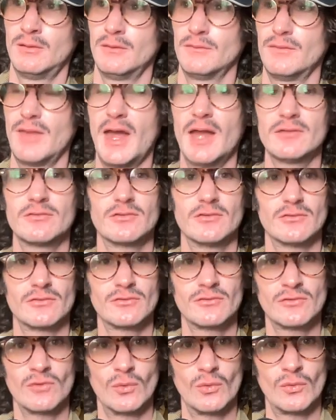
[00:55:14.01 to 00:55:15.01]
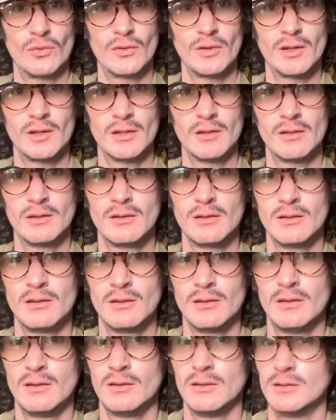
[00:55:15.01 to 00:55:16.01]
That's a story.
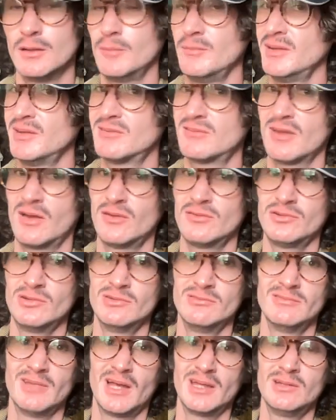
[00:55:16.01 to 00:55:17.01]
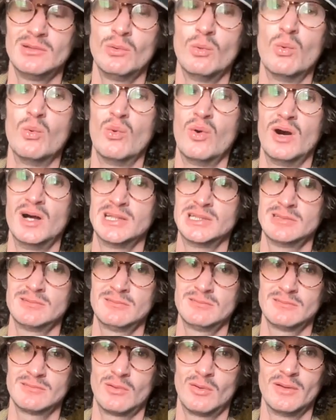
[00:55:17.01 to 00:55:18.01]
Let me tell you, night one
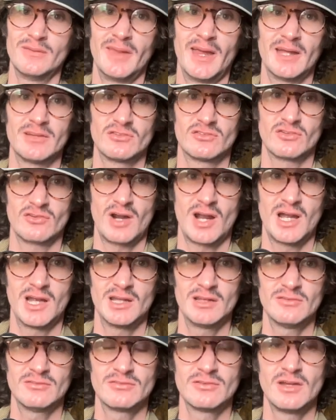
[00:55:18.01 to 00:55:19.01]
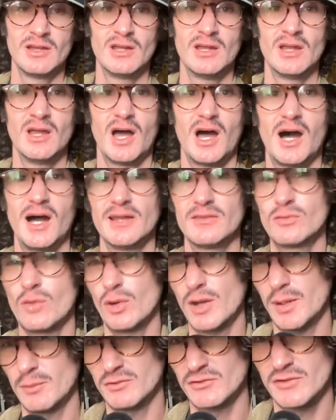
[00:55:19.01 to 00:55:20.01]
on that drive, I thought
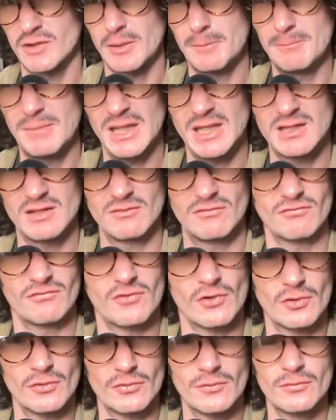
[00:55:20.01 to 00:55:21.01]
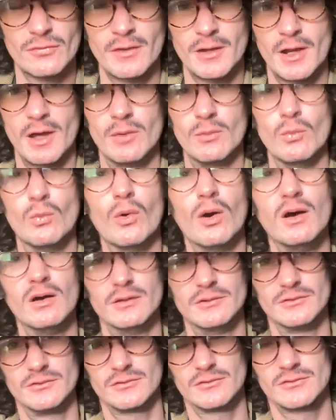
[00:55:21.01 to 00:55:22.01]
I was going to make it further than I
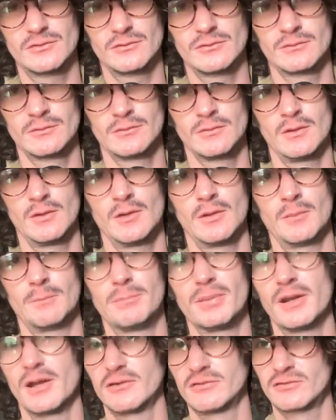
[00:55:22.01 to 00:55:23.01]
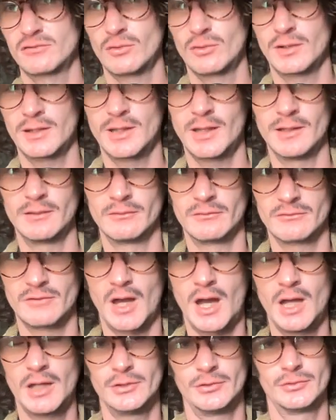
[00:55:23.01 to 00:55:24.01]
was, but I started getting
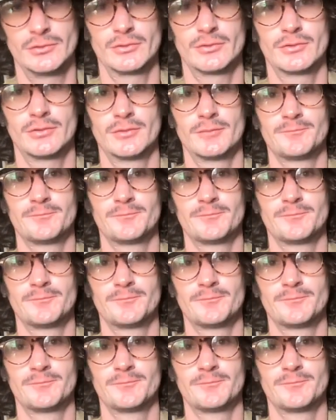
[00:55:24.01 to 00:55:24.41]
tired.